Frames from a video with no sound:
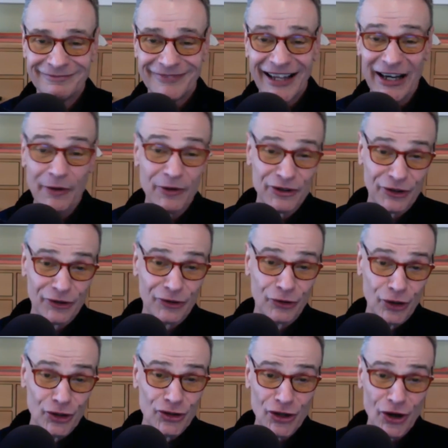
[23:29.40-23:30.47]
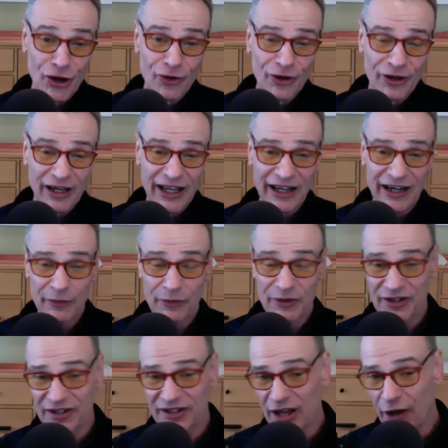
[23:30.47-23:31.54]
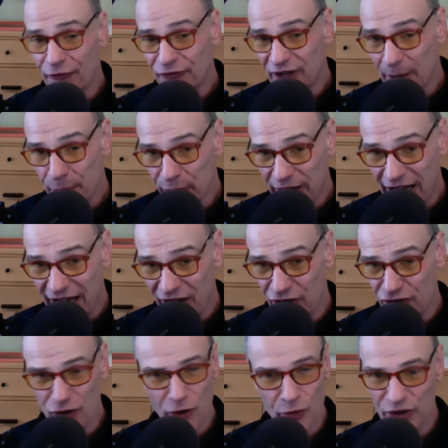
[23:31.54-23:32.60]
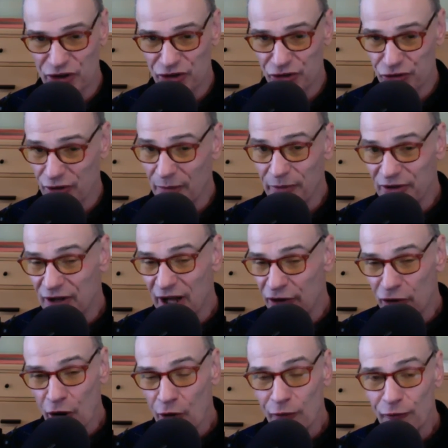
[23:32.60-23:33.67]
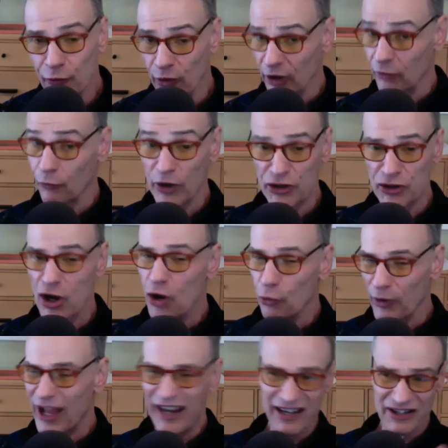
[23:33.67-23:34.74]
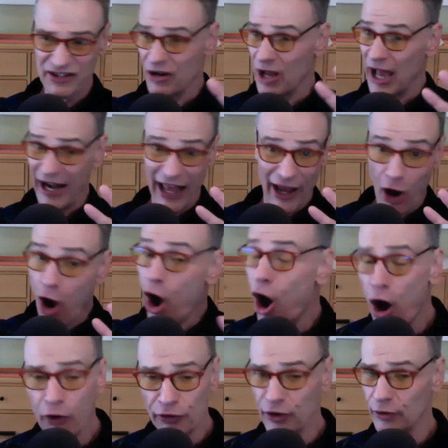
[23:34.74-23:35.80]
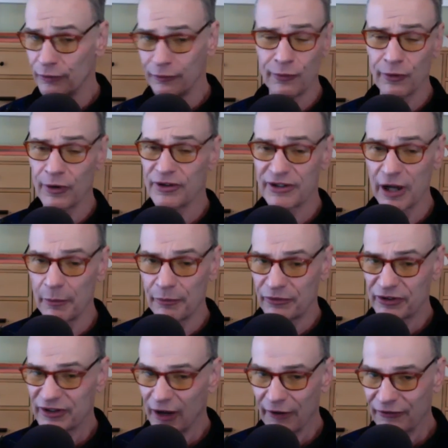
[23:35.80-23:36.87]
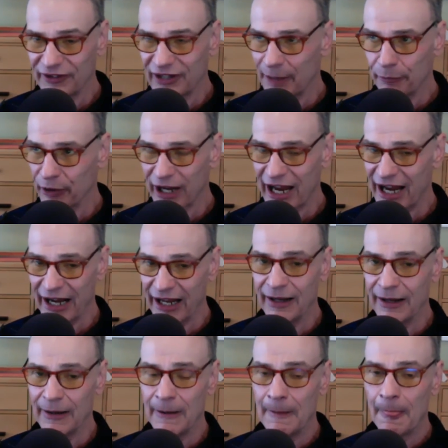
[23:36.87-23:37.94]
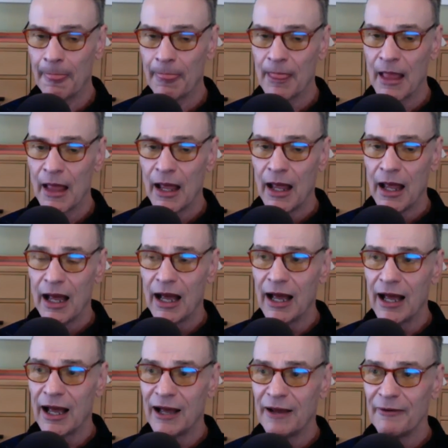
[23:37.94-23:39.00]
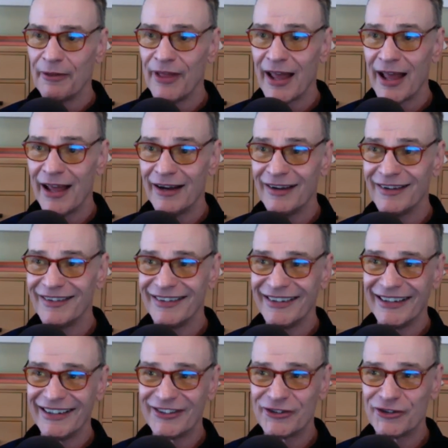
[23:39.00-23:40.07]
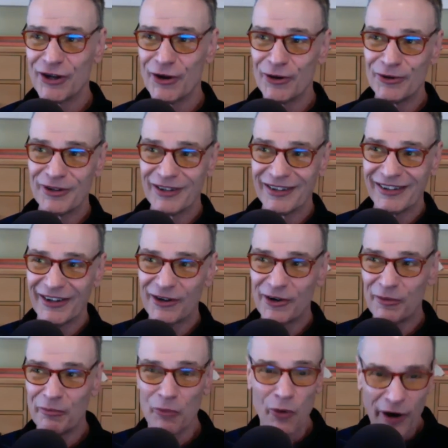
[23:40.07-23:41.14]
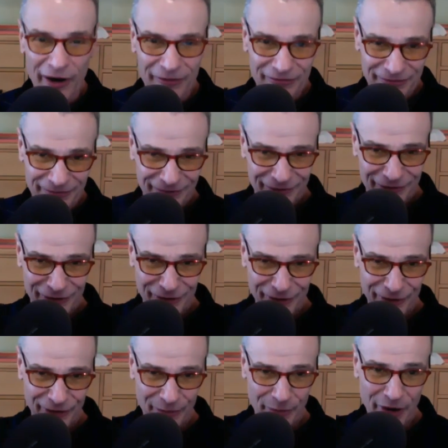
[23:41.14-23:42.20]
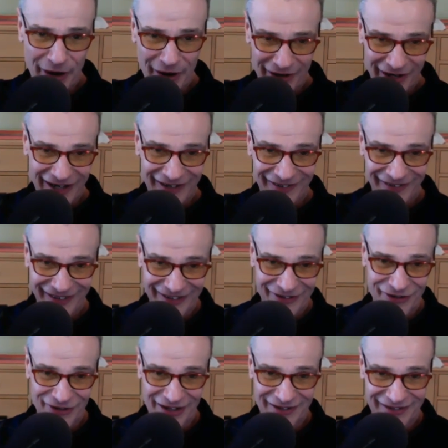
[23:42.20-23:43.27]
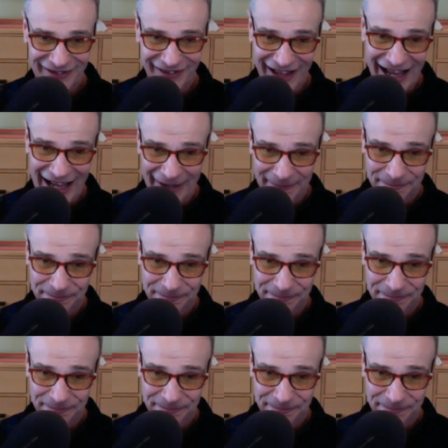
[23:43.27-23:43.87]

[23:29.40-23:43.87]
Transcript: And it was a good joke, and it was a self-deprecating joke, which Trump is not known for, and of which Red is not at all known for, self-deprecating. That it showed a little more to the party than just that.